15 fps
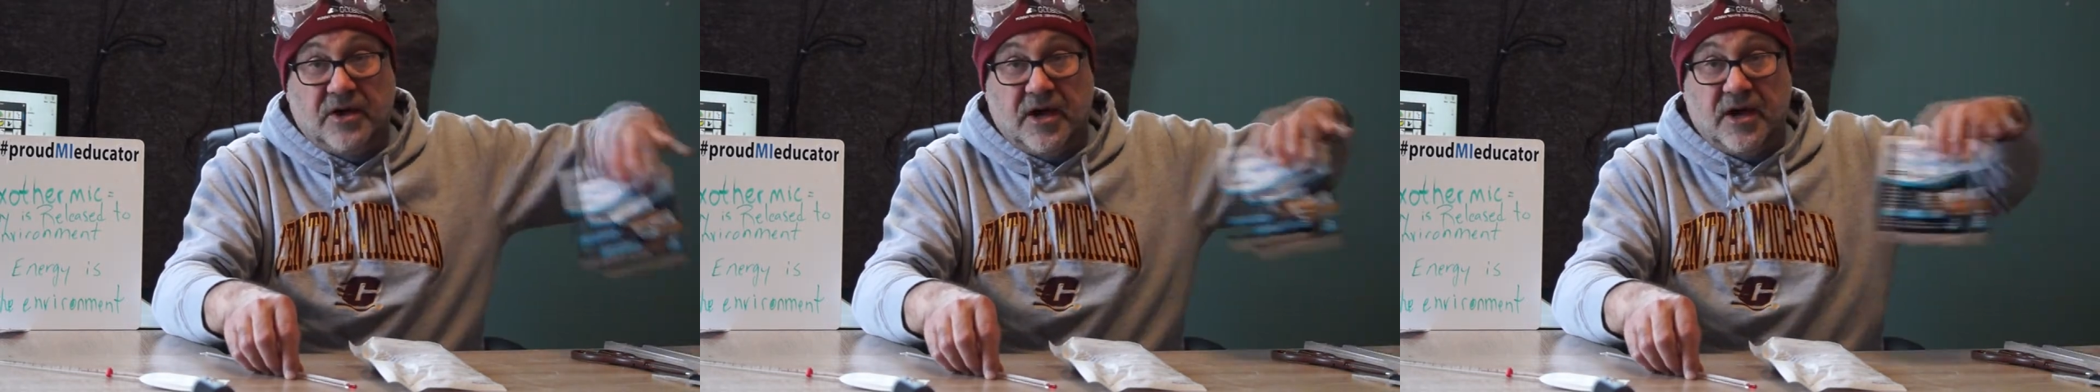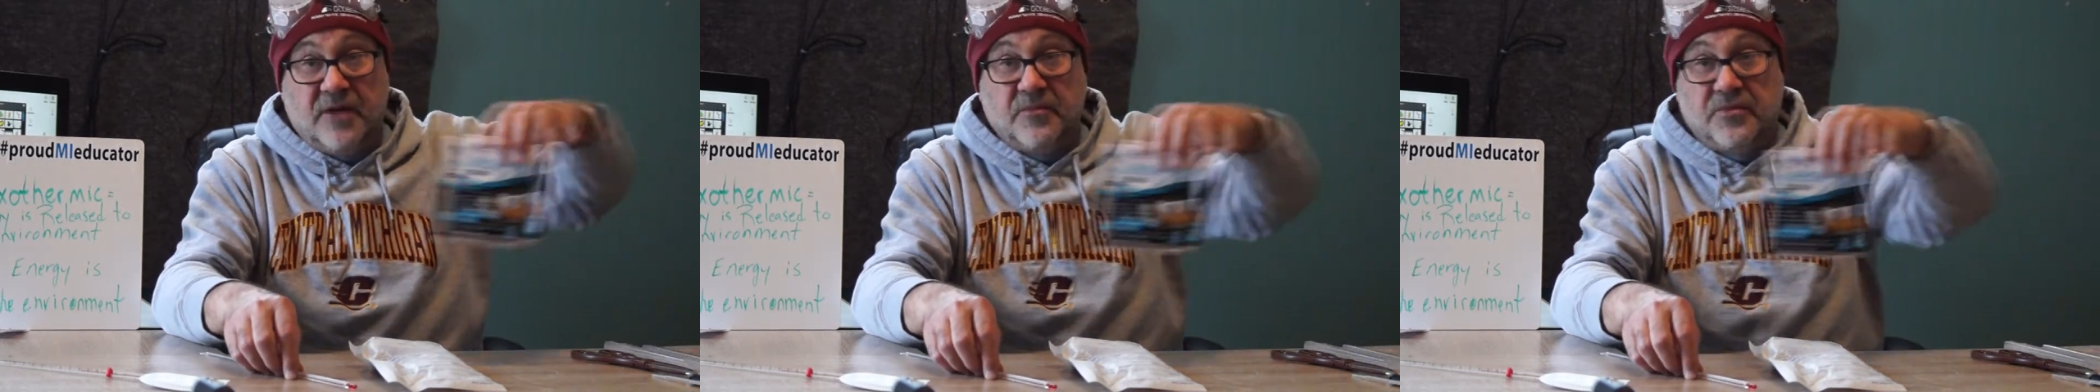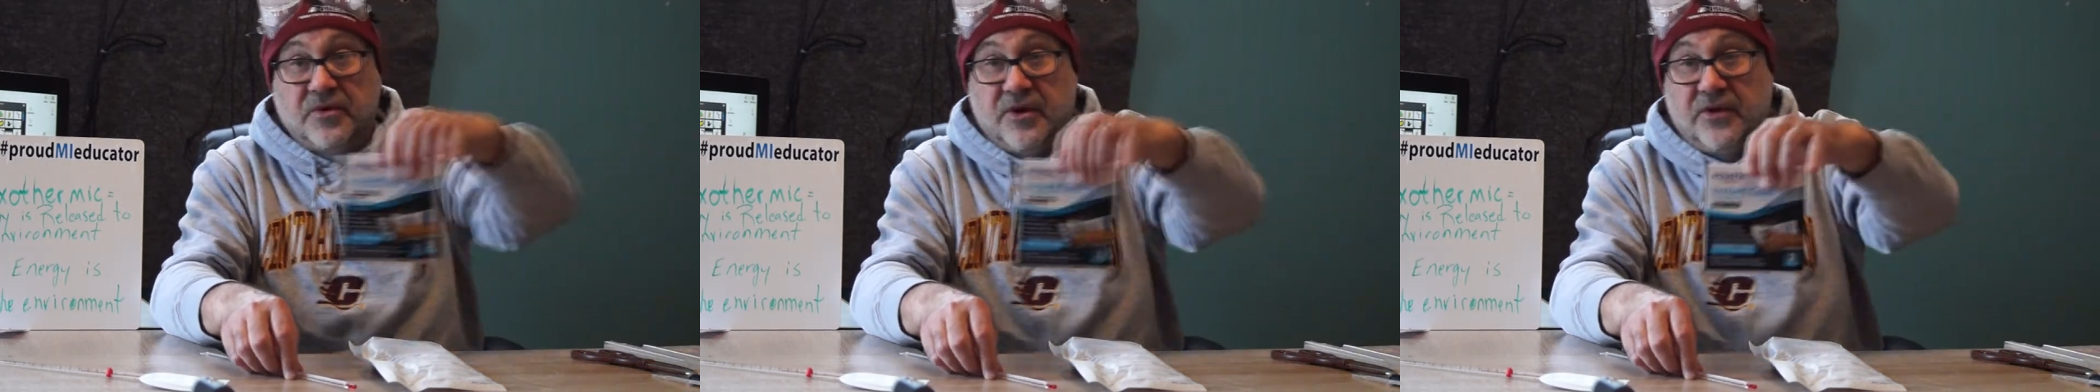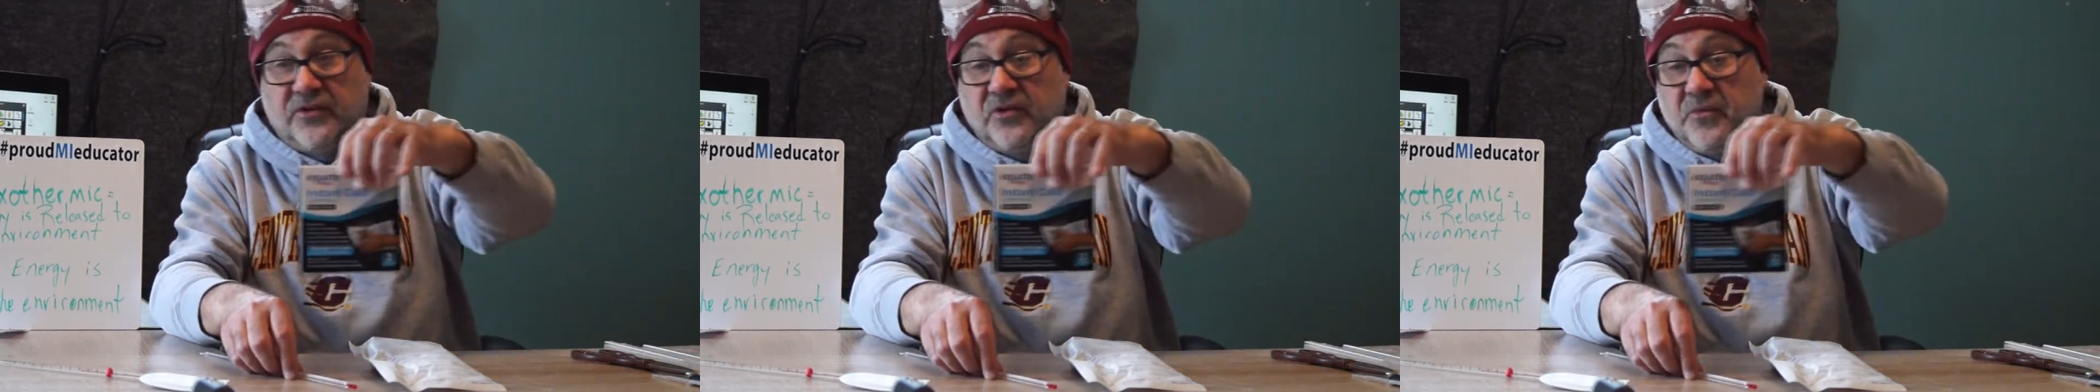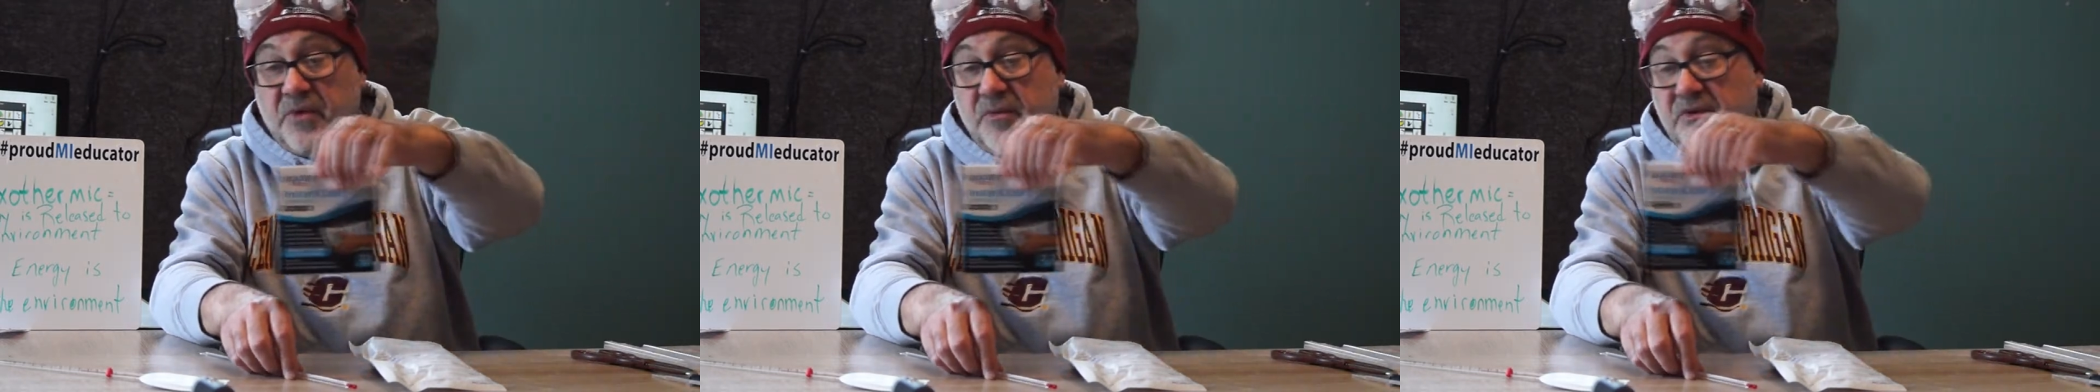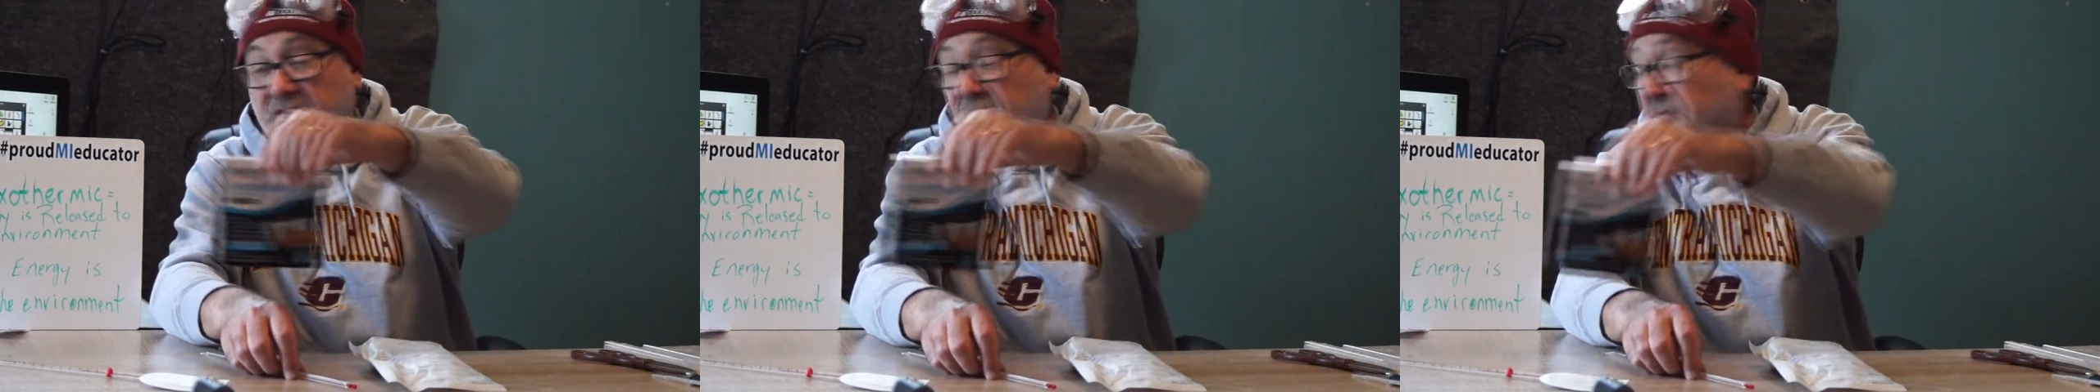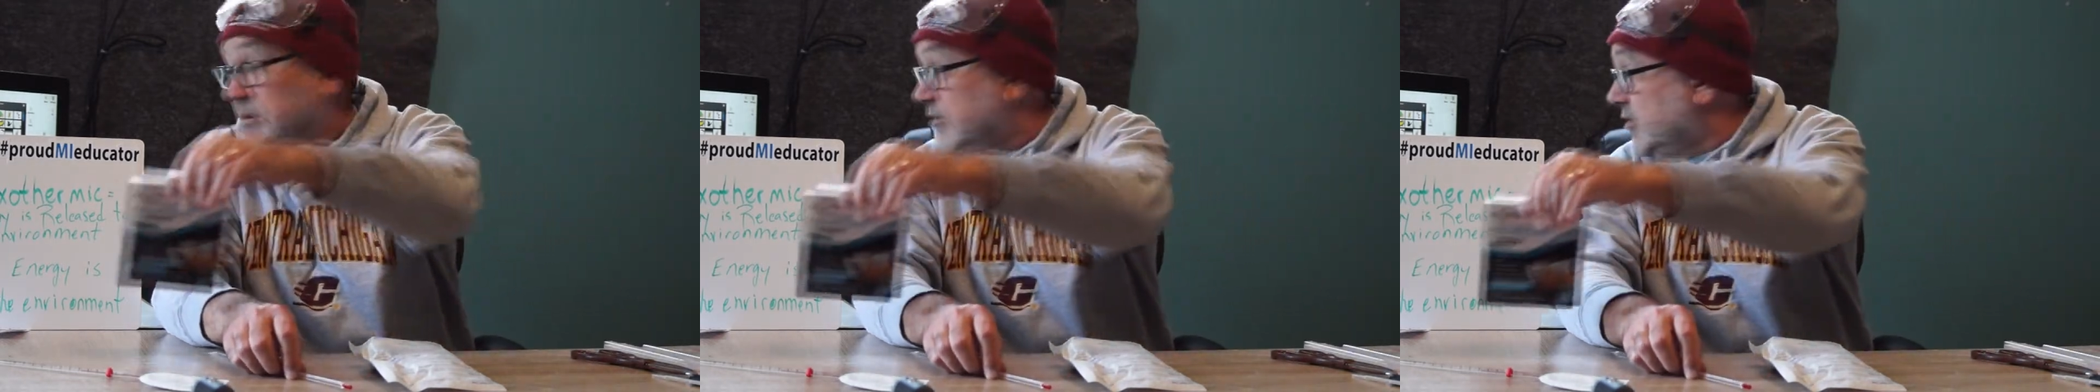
compress, and maybe some